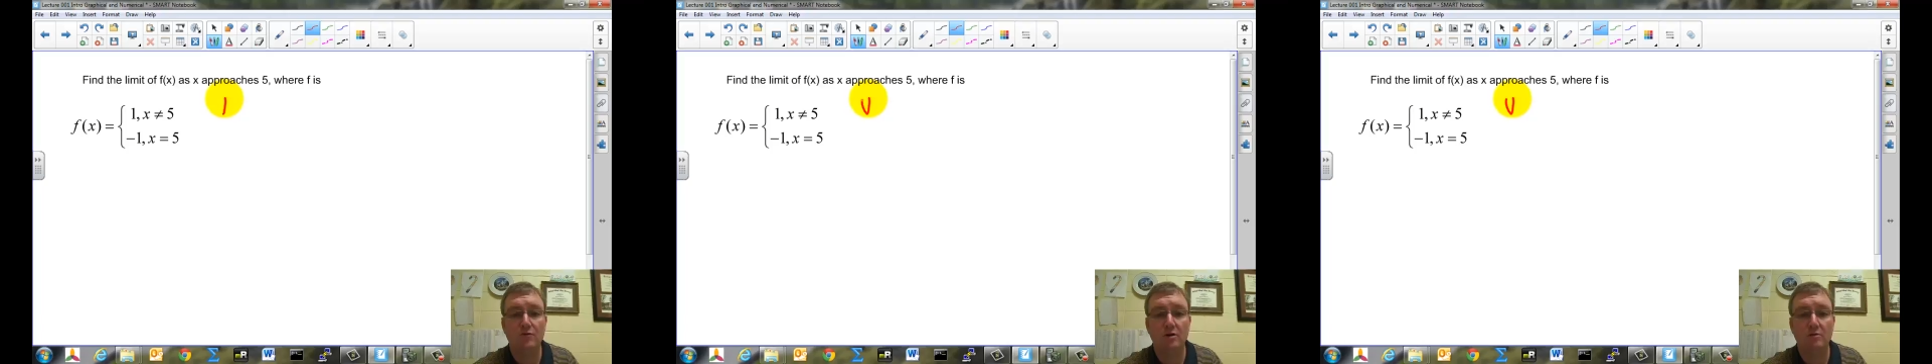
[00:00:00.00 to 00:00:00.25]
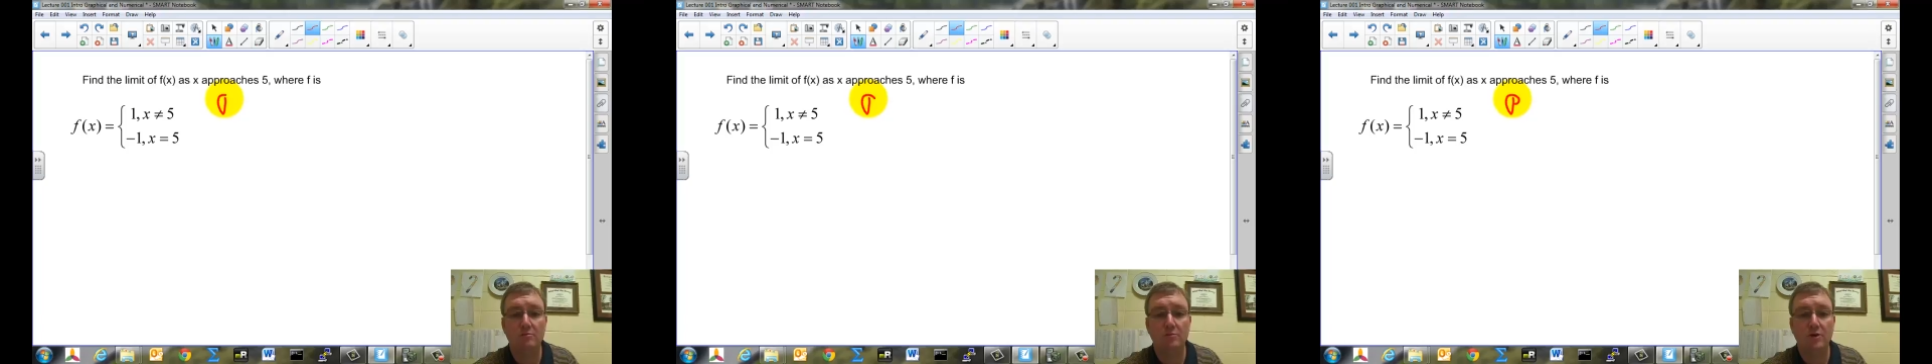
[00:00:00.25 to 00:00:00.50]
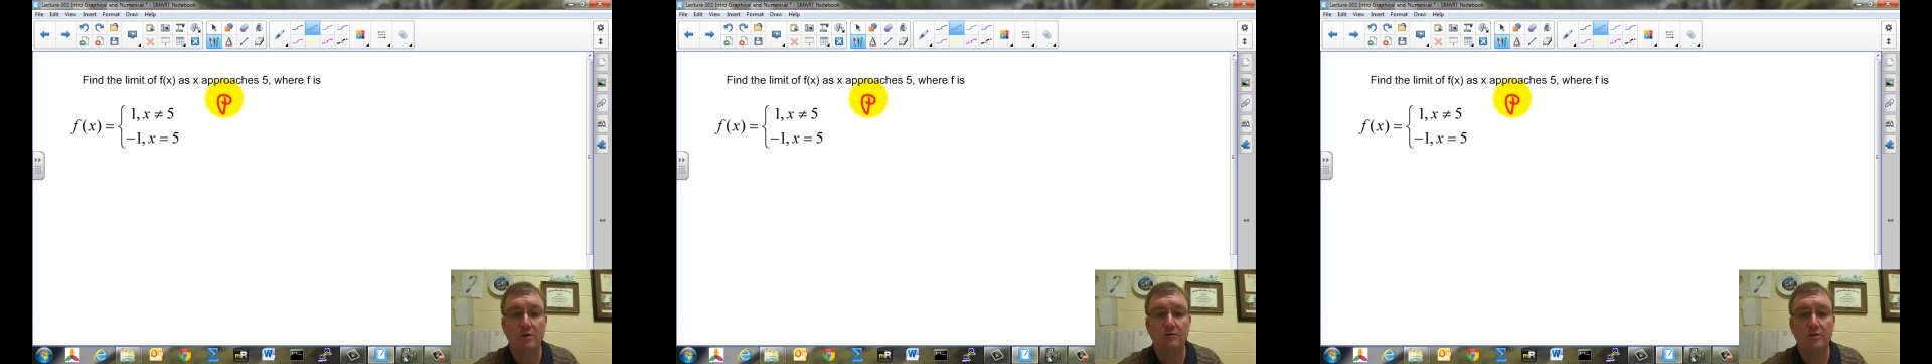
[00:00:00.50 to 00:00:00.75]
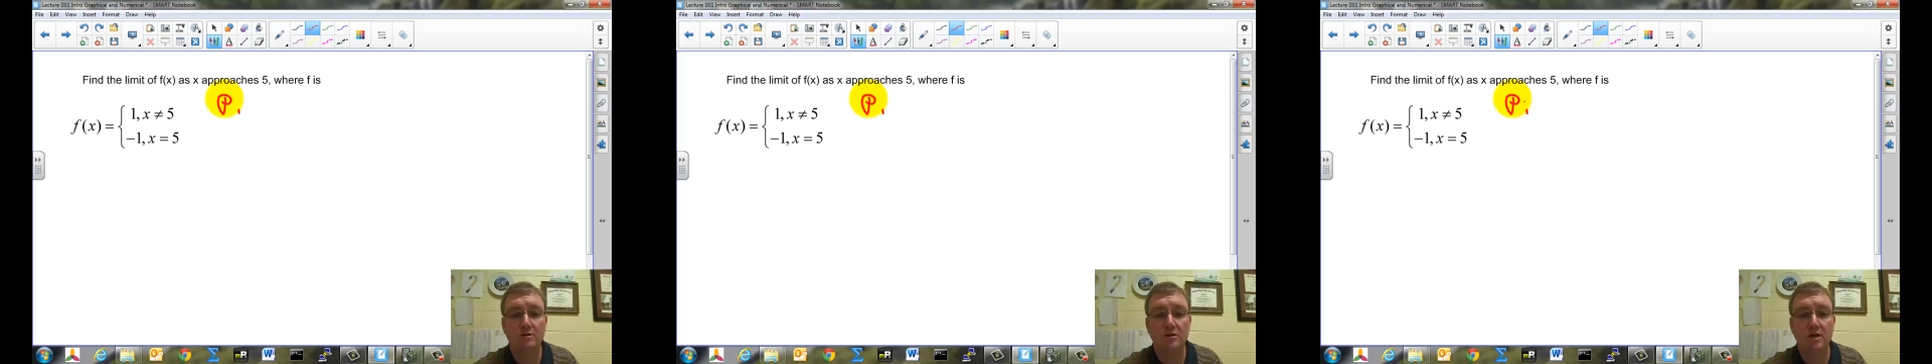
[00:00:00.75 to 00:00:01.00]
previous
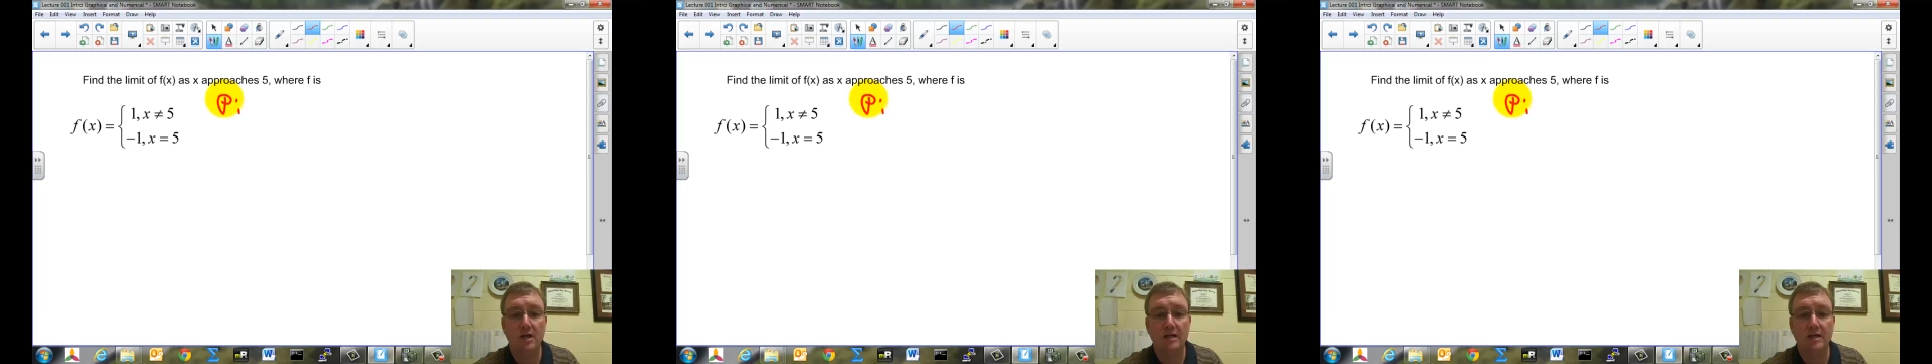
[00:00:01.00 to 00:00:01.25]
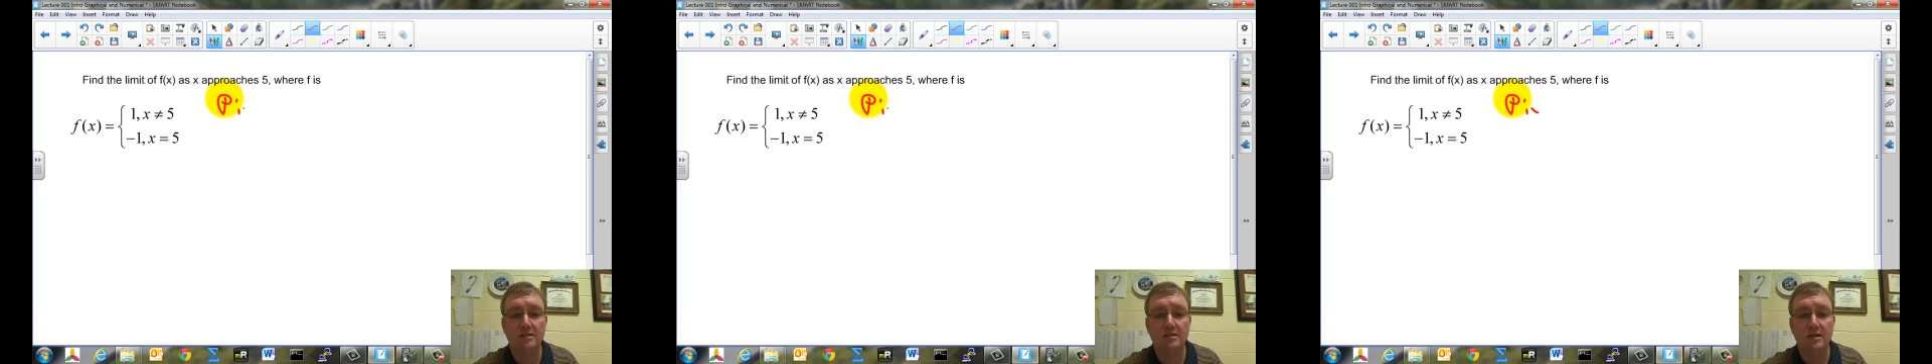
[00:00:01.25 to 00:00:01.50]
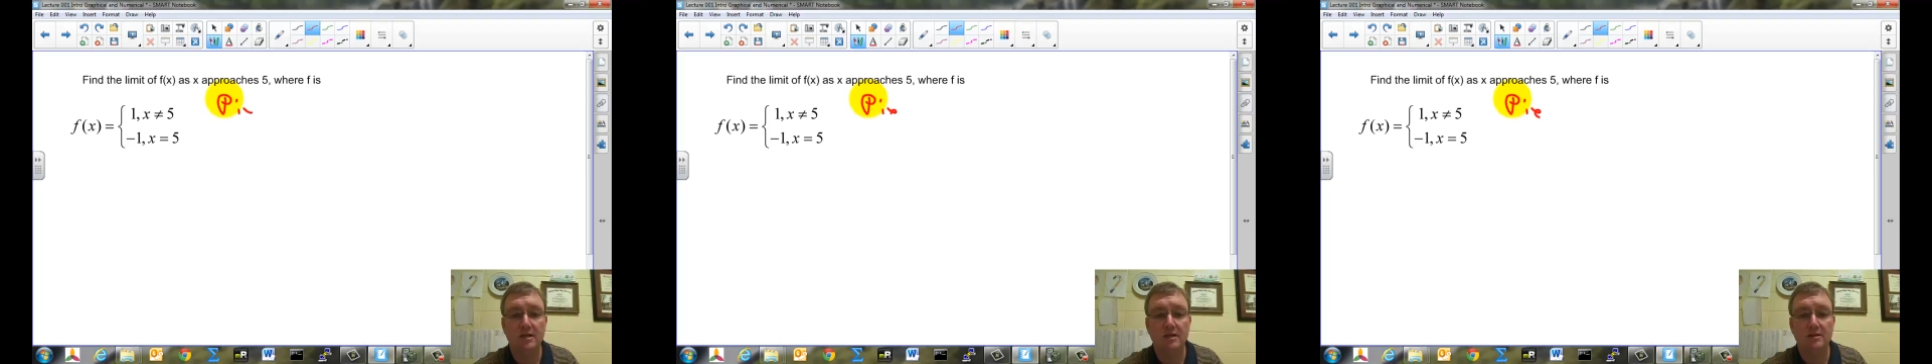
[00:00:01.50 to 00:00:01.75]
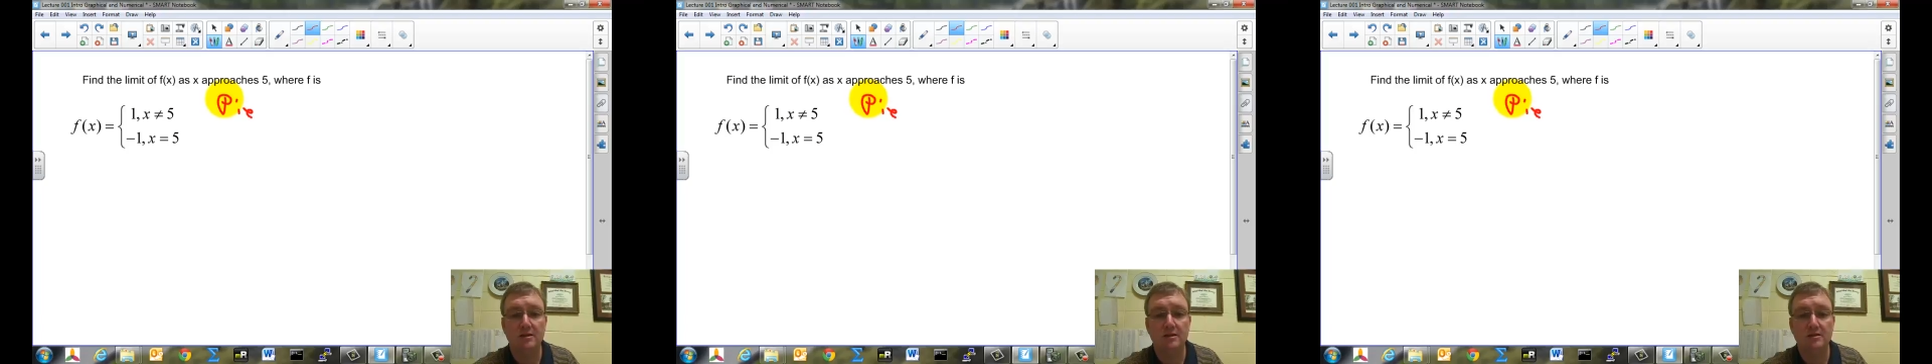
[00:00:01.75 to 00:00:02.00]
classes,
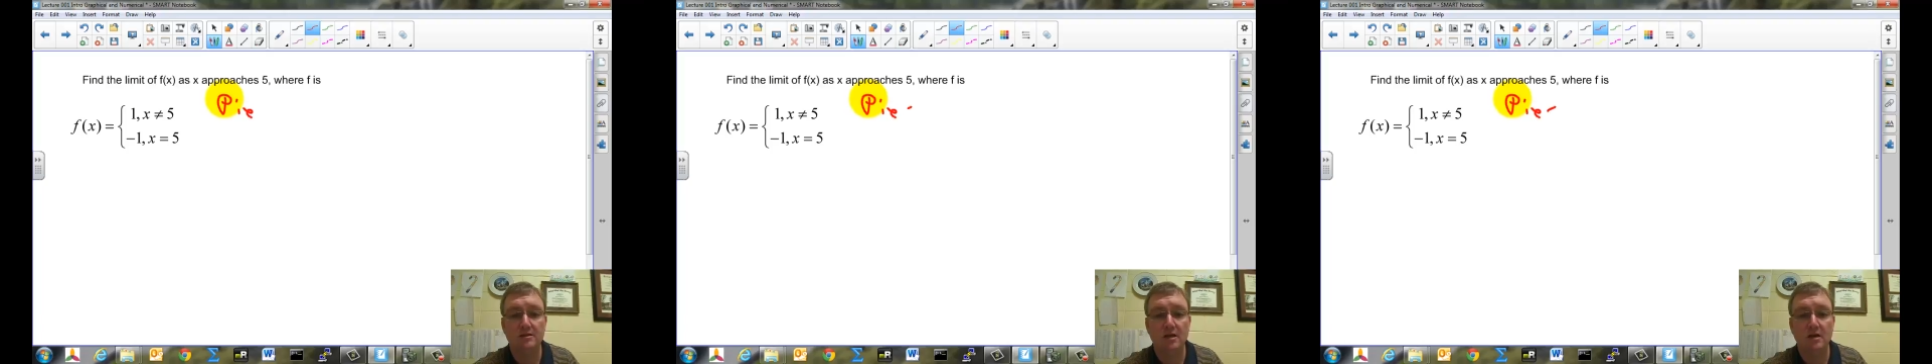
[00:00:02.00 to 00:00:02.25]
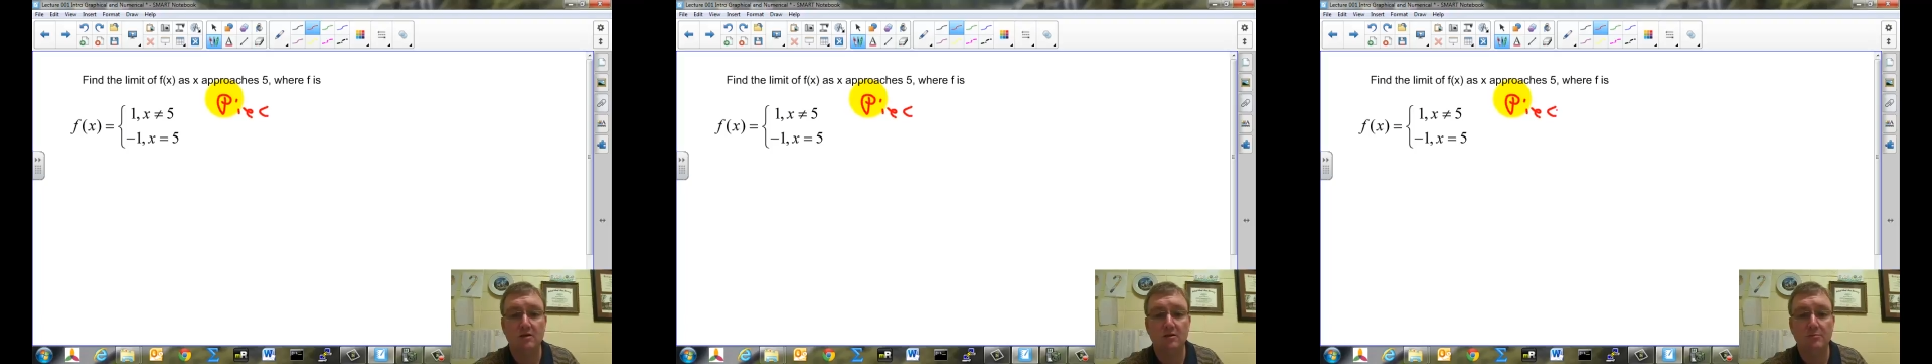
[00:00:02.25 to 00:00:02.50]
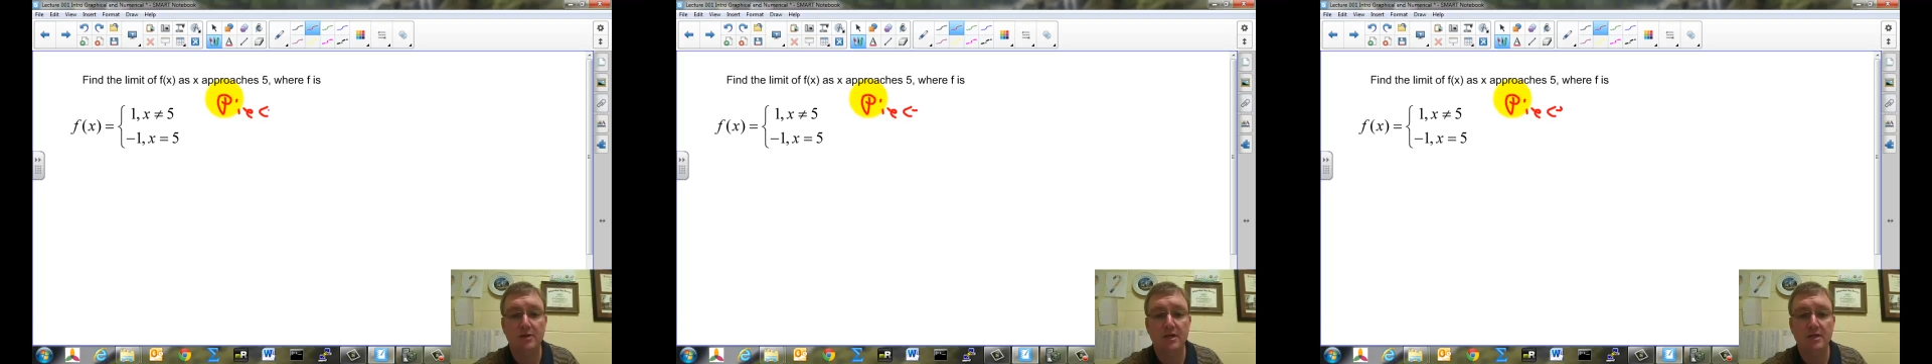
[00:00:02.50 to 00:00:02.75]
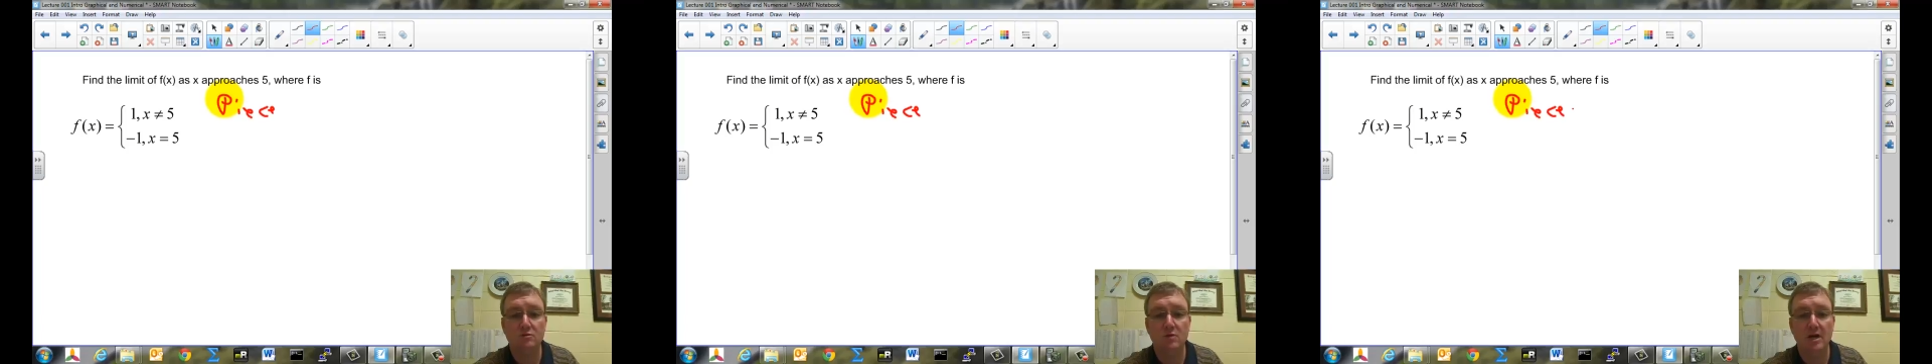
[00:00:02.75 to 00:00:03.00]
this is called a
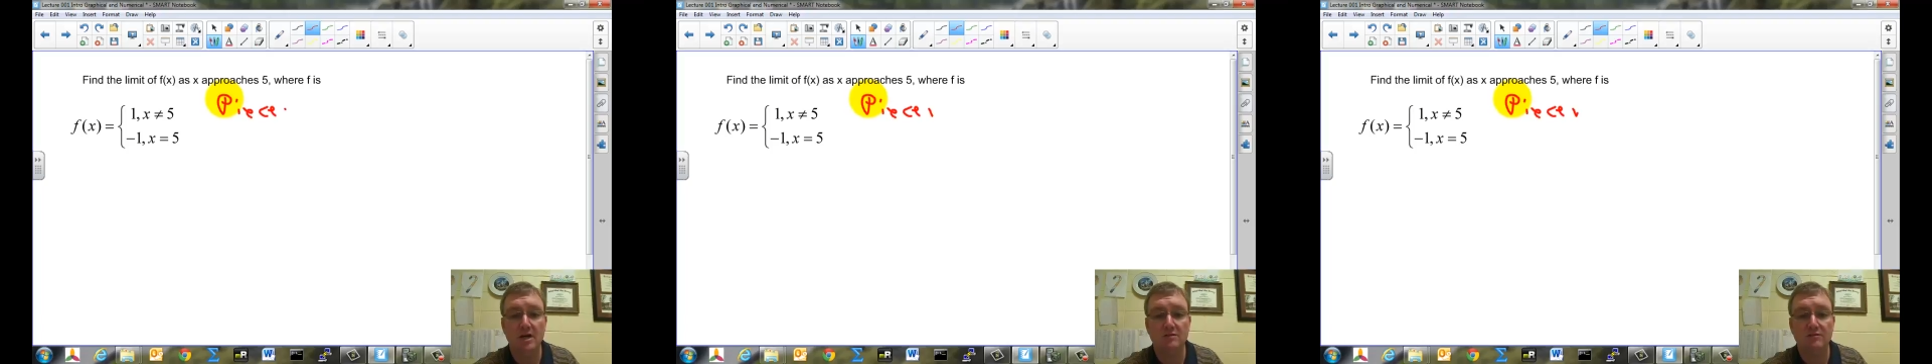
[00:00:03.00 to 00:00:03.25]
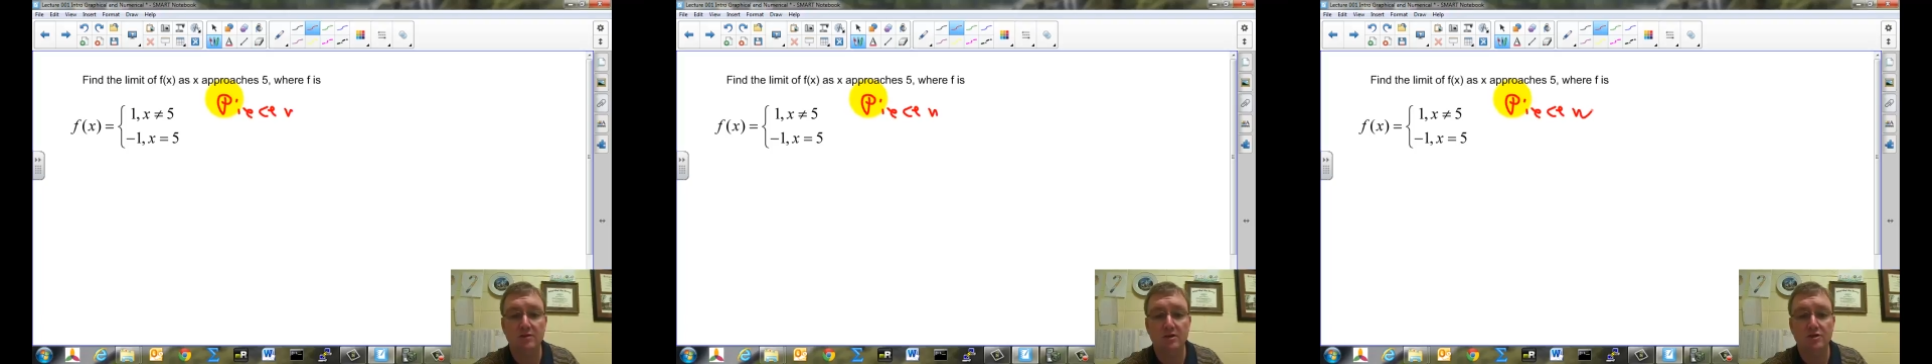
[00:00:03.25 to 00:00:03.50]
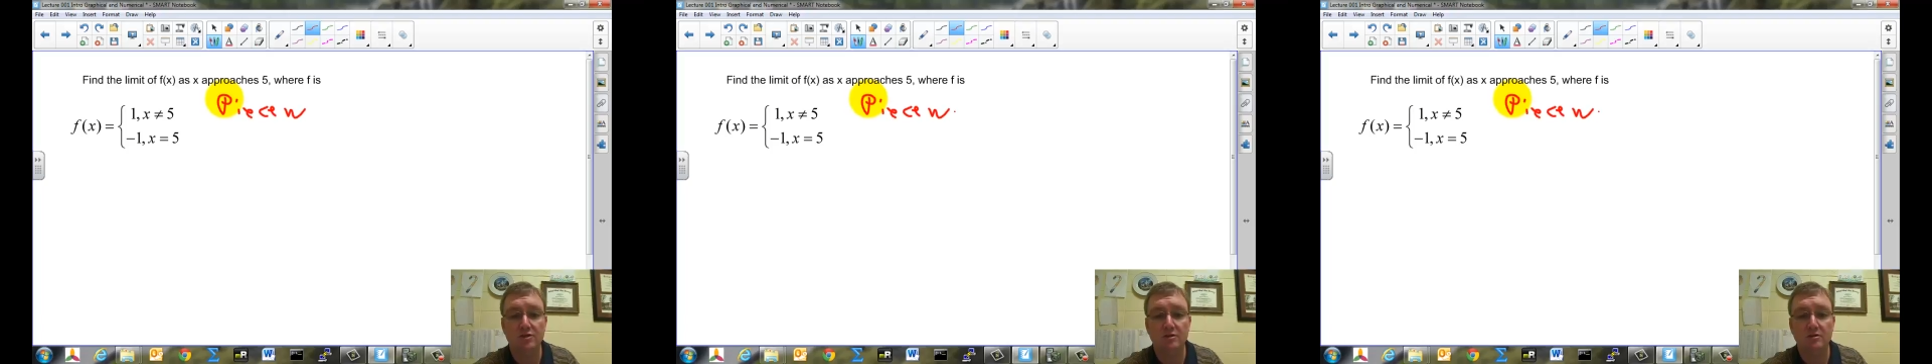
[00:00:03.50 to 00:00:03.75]
piecewise function.